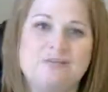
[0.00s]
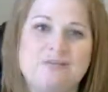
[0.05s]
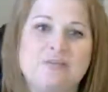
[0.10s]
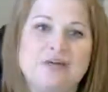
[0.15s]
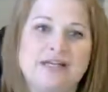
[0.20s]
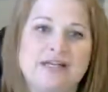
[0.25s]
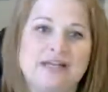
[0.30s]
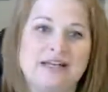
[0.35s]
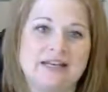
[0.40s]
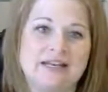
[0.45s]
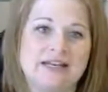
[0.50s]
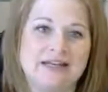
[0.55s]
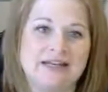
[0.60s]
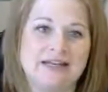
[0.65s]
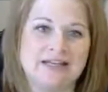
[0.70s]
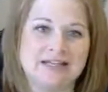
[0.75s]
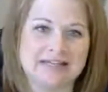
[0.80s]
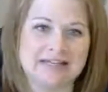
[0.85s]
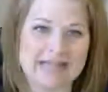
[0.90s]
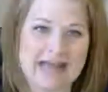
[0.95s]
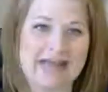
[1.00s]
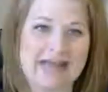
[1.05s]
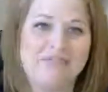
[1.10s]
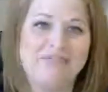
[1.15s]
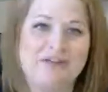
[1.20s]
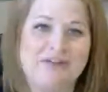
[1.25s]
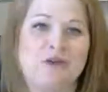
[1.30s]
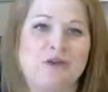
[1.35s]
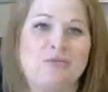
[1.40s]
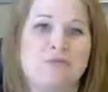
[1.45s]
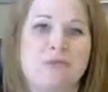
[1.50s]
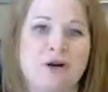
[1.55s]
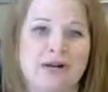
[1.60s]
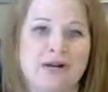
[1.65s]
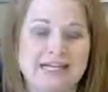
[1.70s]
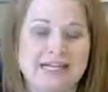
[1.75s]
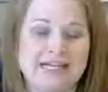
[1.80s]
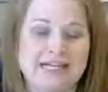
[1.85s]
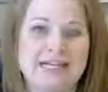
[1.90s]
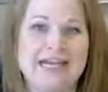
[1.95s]
but live video
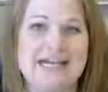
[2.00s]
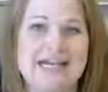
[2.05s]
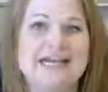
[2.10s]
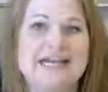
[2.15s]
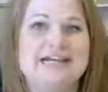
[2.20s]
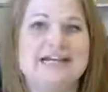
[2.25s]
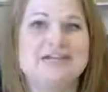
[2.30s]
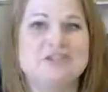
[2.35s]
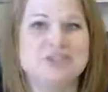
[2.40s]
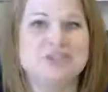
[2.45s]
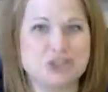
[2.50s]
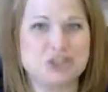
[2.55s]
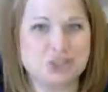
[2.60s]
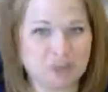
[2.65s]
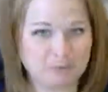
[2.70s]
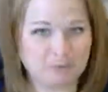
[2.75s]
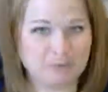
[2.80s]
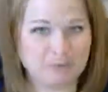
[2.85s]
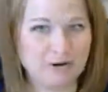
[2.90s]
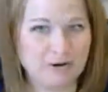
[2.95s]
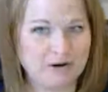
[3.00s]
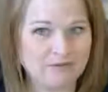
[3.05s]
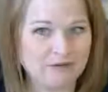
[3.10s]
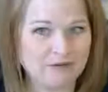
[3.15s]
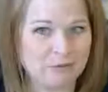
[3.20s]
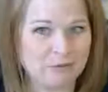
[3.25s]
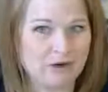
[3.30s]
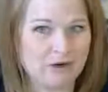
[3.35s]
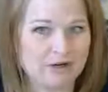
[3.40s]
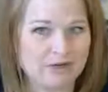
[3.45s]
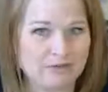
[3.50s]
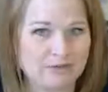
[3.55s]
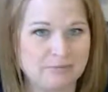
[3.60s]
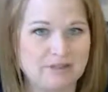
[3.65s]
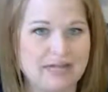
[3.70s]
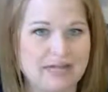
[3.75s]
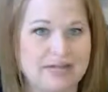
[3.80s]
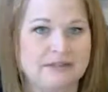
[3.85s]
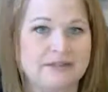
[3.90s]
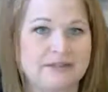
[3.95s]
marketing should be part of your marketing
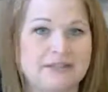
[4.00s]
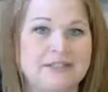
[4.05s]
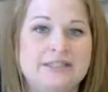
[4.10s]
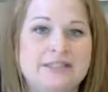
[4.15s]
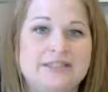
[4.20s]
plan,